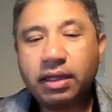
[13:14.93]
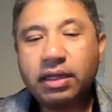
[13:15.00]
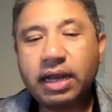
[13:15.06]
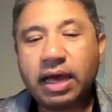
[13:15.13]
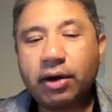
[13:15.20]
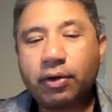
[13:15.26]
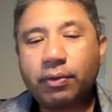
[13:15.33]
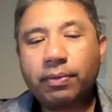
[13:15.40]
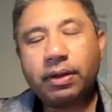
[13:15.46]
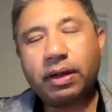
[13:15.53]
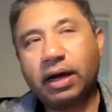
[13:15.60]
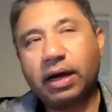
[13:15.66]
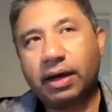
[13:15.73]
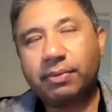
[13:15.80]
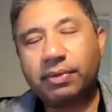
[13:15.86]
Now,
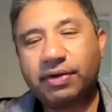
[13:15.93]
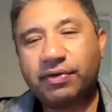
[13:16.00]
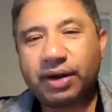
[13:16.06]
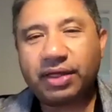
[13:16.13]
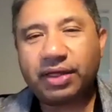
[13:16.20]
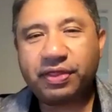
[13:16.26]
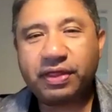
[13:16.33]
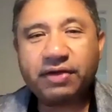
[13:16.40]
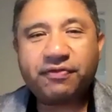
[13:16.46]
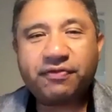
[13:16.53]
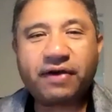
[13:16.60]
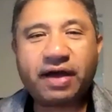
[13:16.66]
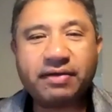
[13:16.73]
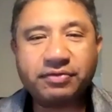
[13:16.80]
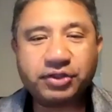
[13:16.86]
when I think of
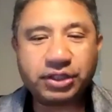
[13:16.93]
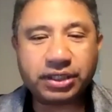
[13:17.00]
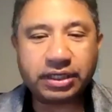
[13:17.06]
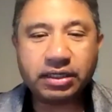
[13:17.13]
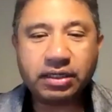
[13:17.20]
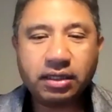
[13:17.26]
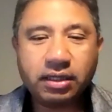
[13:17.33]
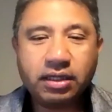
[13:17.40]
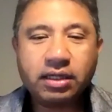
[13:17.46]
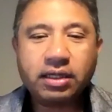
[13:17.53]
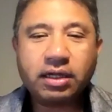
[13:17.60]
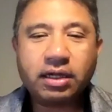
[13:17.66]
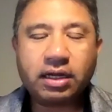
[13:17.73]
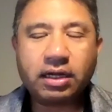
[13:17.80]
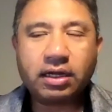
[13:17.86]
5G,
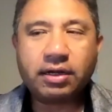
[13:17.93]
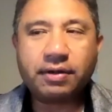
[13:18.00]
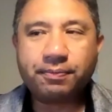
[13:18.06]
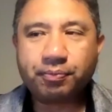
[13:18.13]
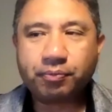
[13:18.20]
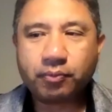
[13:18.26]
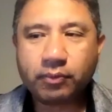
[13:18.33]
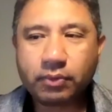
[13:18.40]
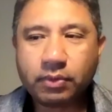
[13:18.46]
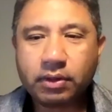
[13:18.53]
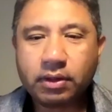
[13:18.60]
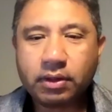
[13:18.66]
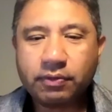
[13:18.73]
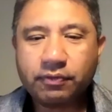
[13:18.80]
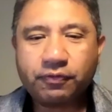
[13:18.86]
for
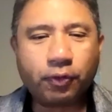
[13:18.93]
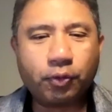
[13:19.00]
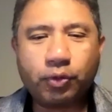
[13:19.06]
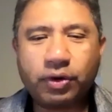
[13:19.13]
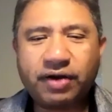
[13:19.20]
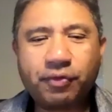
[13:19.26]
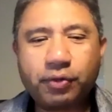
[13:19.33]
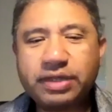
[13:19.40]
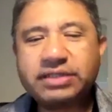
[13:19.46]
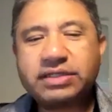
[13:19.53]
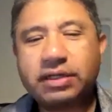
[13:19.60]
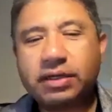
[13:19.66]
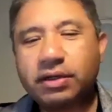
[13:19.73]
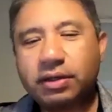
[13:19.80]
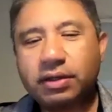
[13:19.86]
whatever
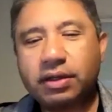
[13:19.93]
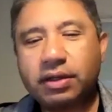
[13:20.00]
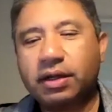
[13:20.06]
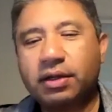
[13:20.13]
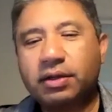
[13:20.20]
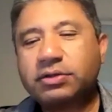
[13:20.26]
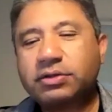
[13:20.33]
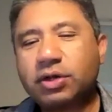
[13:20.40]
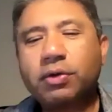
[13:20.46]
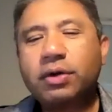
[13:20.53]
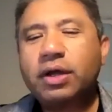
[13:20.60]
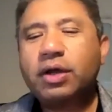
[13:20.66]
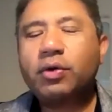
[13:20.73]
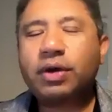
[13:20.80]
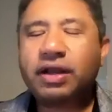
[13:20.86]
reason, so
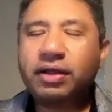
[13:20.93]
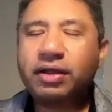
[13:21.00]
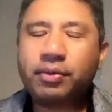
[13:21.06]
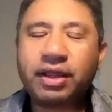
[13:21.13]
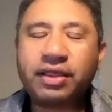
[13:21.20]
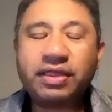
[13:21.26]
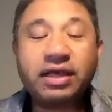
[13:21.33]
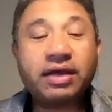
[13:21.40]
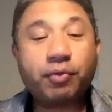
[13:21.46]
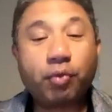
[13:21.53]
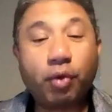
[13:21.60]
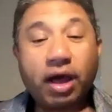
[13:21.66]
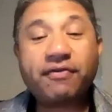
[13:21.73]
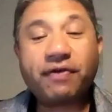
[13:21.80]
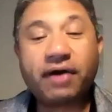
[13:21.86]
when I think of
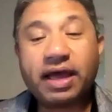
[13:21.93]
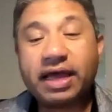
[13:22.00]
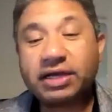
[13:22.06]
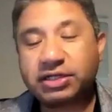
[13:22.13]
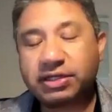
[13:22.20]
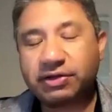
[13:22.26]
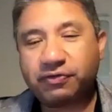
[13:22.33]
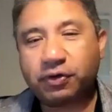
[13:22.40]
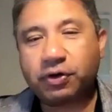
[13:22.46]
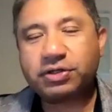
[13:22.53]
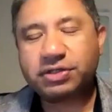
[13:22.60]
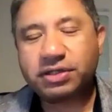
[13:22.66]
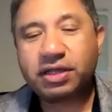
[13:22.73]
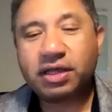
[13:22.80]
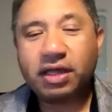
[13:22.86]
Wi-Fi actually
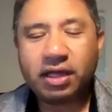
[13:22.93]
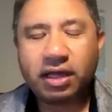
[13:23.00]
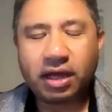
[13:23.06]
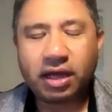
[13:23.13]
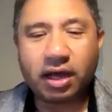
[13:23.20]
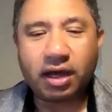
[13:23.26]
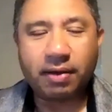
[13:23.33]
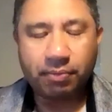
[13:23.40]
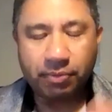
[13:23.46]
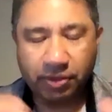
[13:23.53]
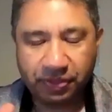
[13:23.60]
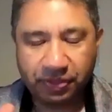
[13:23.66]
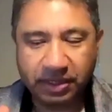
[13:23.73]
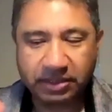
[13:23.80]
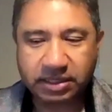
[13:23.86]
first,
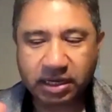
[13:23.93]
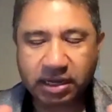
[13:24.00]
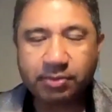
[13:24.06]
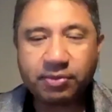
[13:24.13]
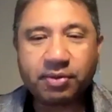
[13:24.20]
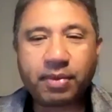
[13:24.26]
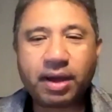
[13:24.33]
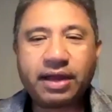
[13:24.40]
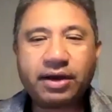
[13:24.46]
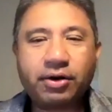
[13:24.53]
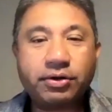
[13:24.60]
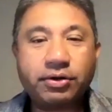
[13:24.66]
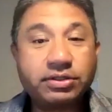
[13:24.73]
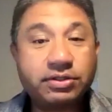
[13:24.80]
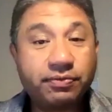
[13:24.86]
the things that come to mind
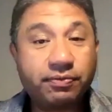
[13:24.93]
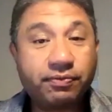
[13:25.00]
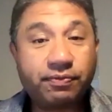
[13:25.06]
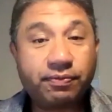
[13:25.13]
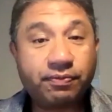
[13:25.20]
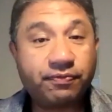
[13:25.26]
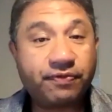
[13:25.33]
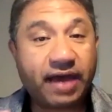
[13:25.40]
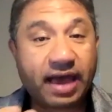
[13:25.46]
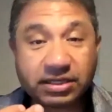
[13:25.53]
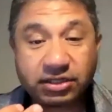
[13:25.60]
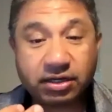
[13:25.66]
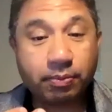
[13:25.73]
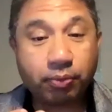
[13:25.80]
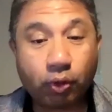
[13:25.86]
are it's
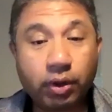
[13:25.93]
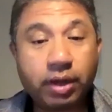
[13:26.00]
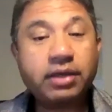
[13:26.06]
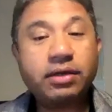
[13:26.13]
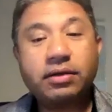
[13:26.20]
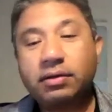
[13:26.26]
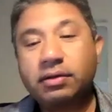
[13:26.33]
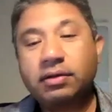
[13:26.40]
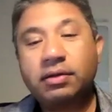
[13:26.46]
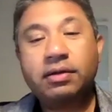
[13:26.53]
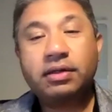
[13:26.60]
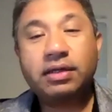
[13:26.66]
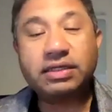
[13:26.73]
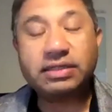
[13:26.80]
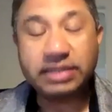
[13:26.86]
fast to deploy,
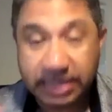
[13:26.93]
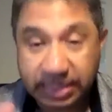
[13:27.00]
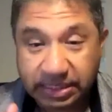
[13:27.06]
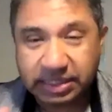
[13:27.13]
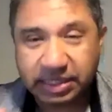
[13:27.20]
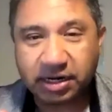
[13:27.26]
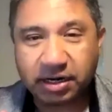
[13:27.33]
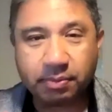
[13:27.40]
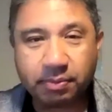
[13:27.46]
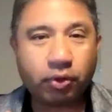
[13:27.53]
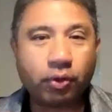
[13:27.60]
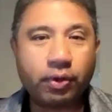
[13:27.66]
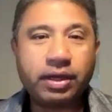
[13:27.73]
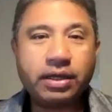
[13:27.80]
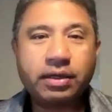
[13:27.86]
it's easy to
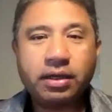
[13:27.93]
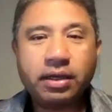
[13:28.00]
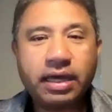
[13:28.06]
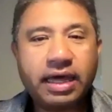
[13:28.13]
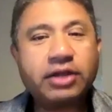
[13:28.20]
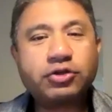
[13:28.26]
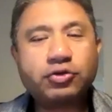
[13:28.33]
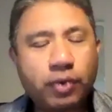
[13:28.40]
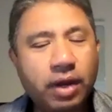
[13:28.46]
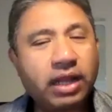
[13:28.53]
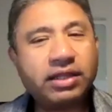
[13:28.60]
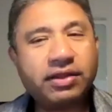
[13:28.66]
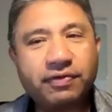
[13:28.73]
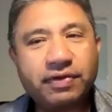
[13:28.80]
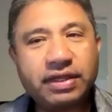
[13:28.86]
deploy, and it's
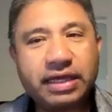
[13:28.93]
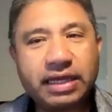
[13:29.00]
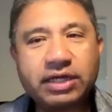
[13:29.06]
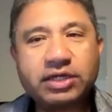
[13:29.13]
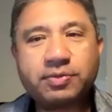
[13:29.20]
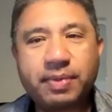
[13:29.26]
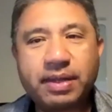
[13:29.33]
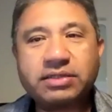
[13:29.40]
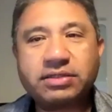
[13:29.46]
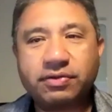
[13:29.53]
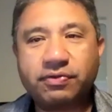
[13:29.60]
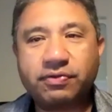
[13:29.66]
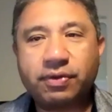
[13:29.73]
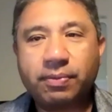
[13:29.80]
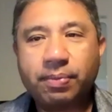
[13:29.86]
relatively inexpensive,